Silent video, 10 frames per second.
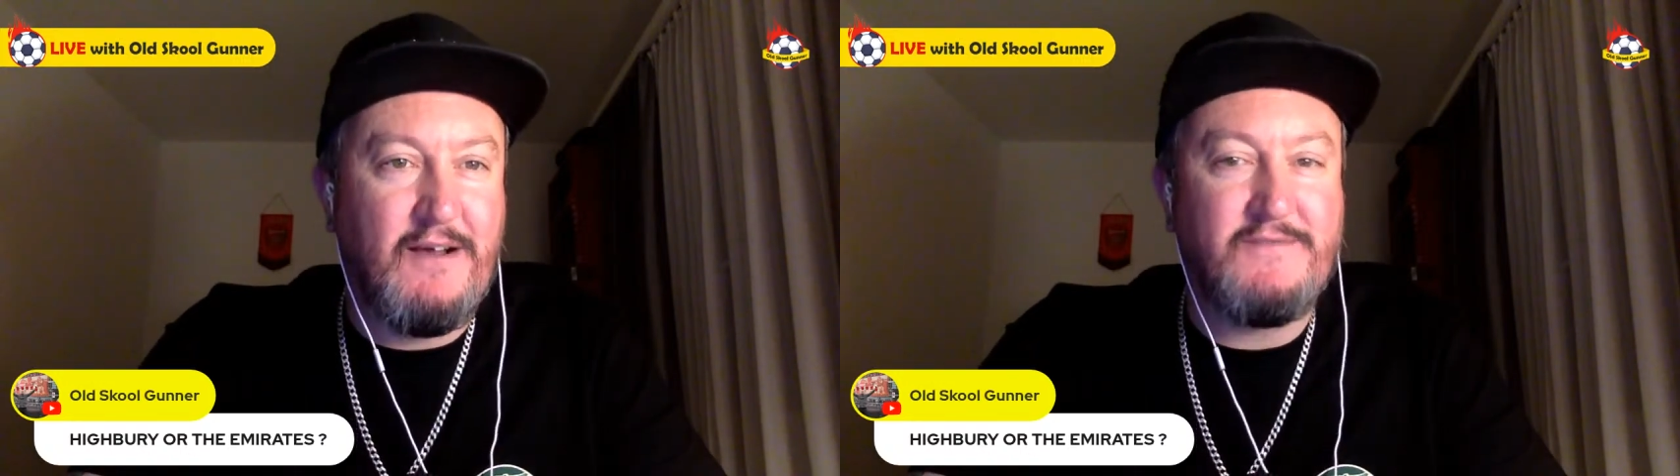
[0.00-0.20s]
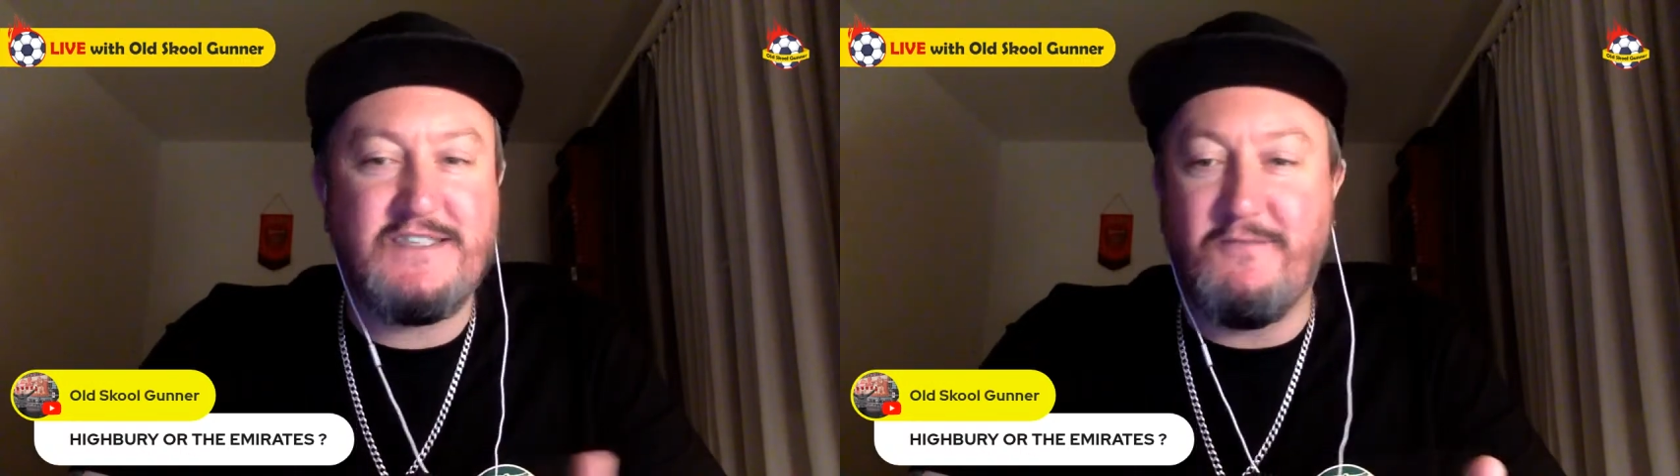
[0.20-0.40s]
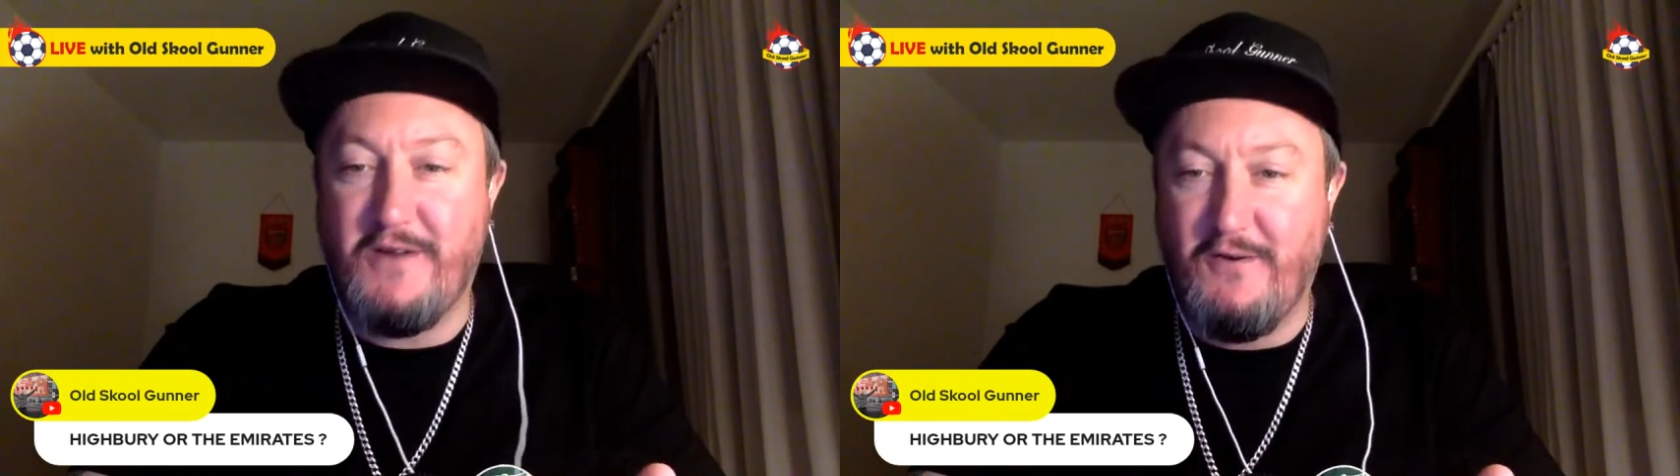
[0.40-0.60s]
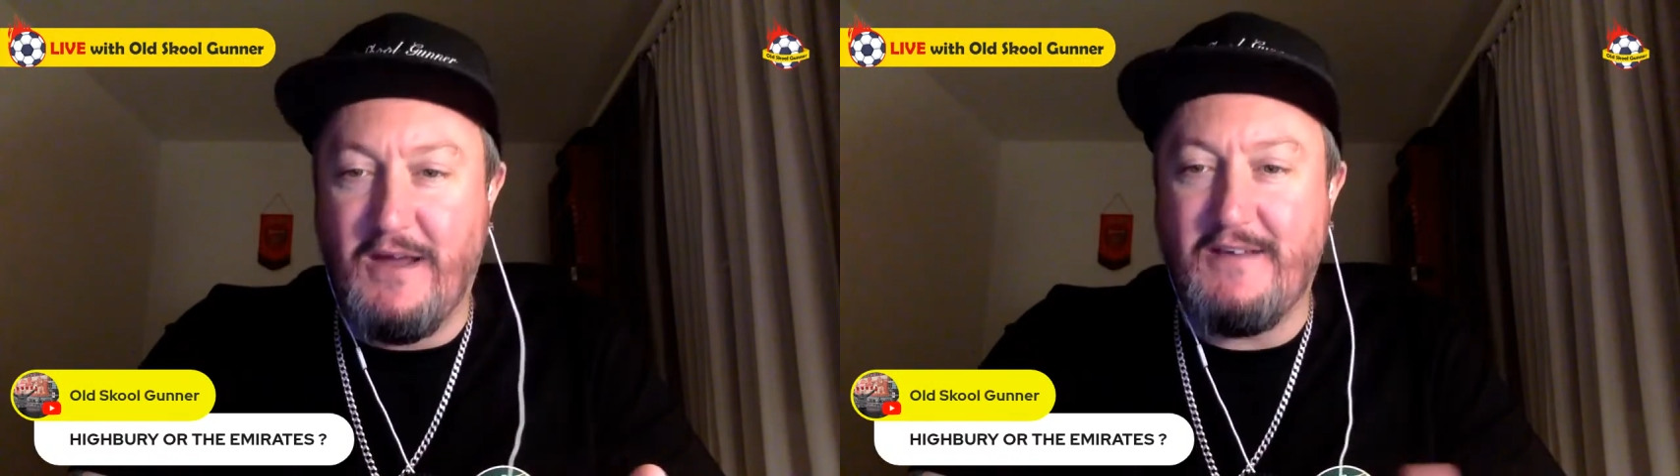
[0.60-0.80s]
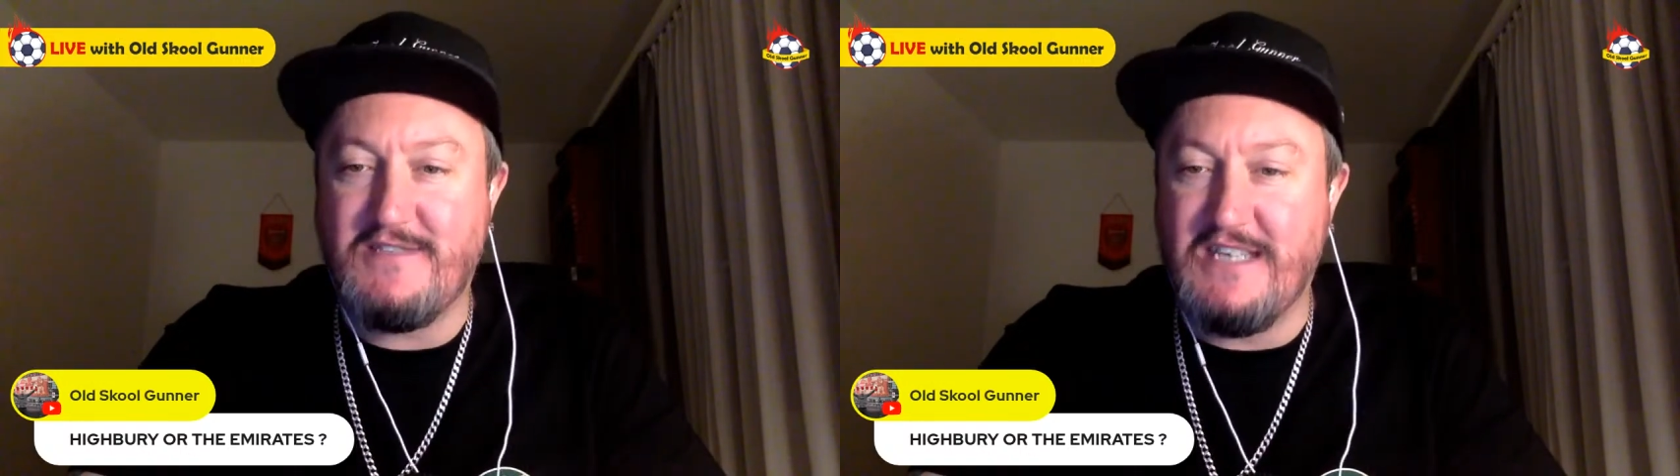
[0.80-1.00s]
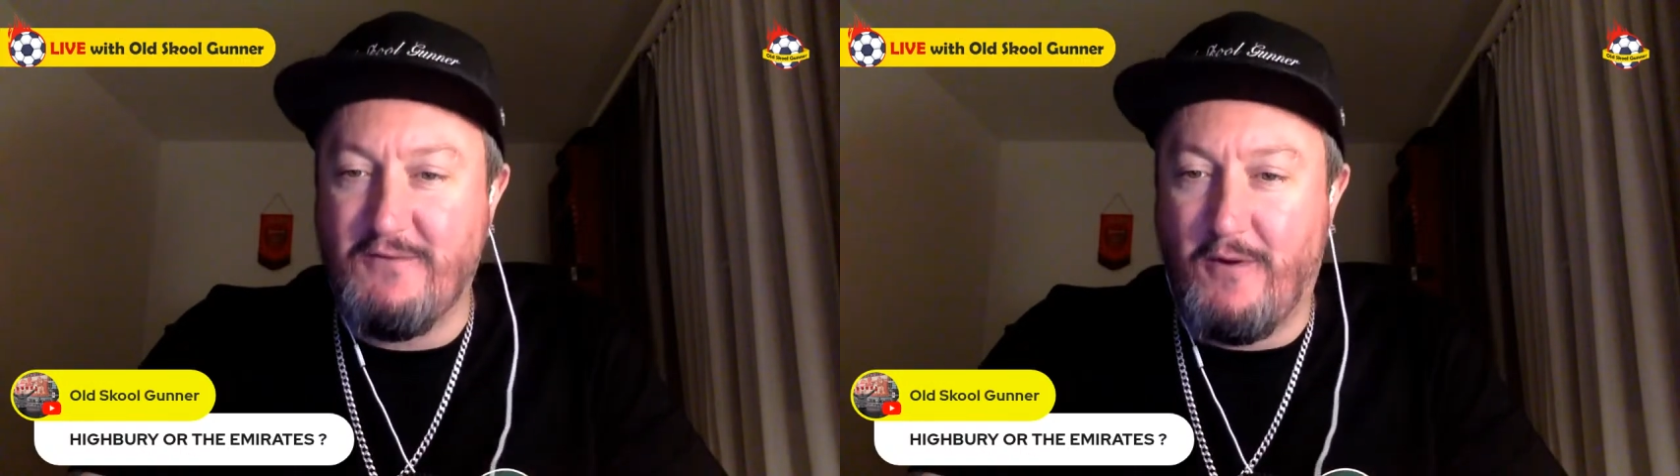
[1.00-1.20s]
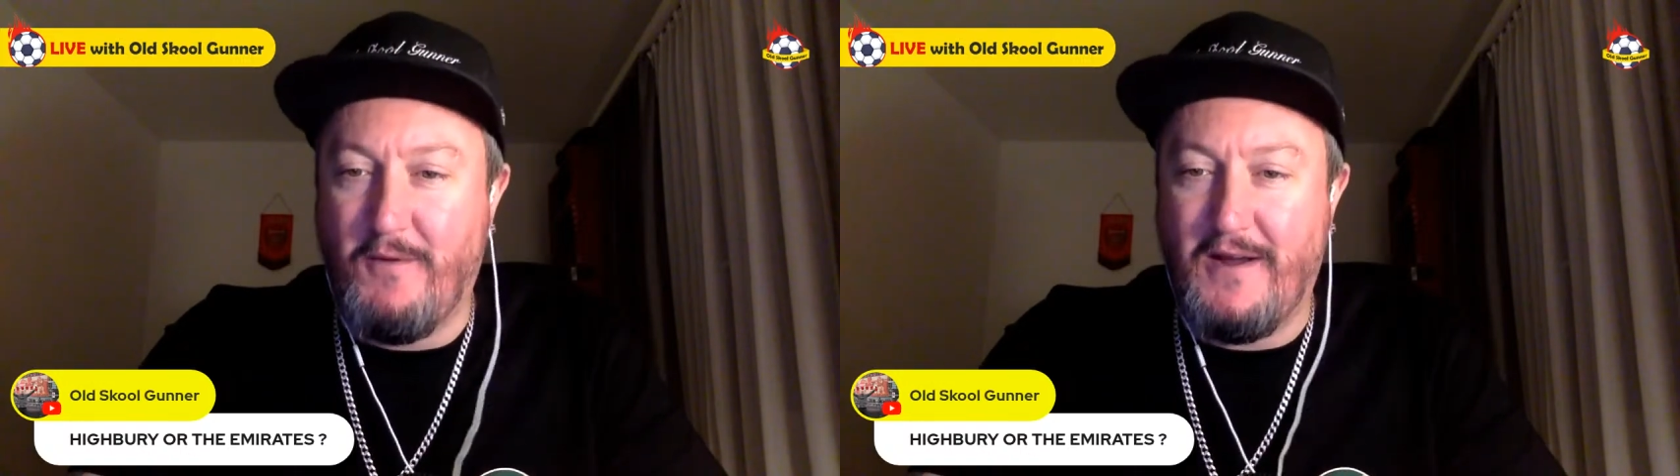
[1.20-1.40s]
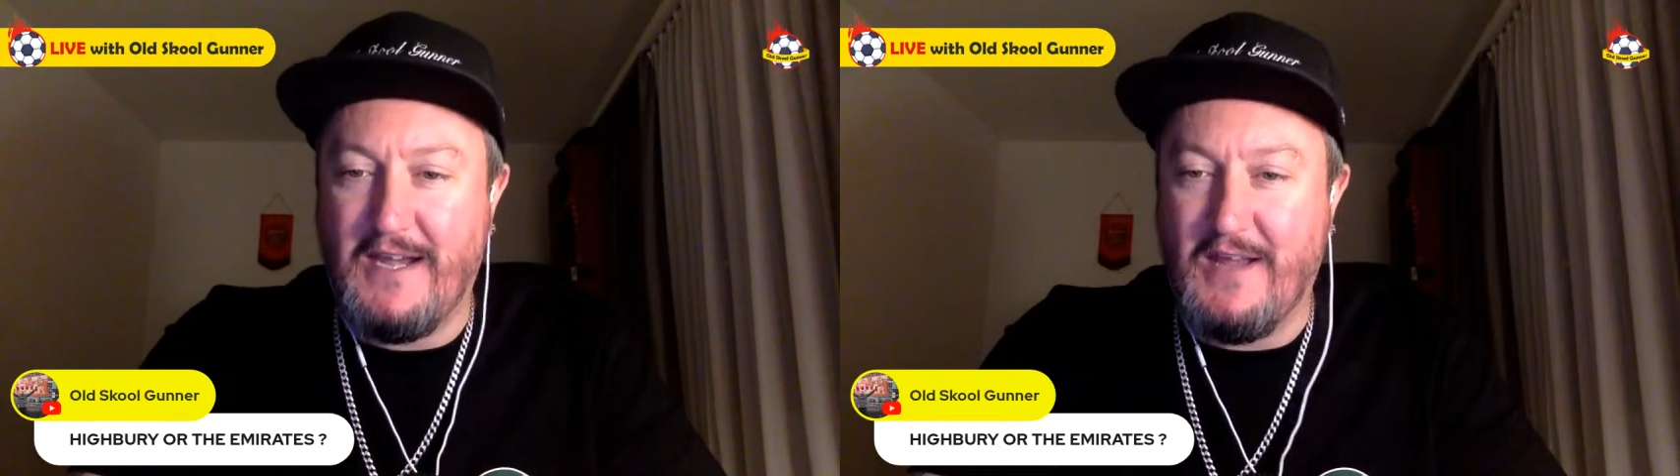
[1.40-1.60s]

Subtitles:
obviously we know AFC were behind